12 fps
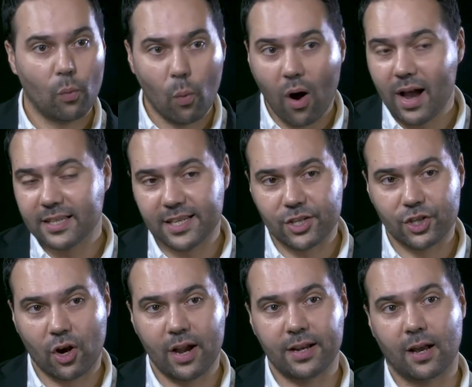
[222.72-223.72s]
Why is it
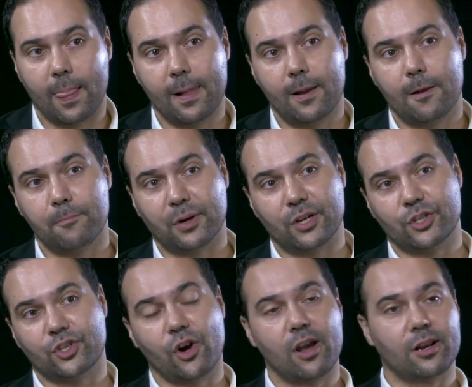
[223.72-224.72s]
China?
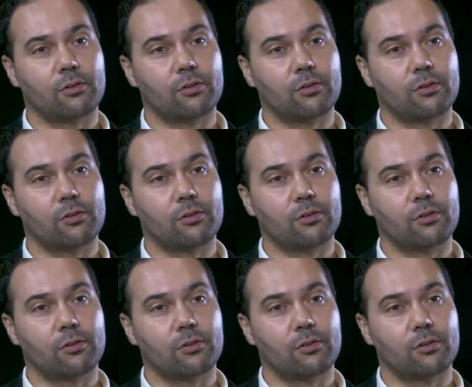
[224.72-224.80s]
Because China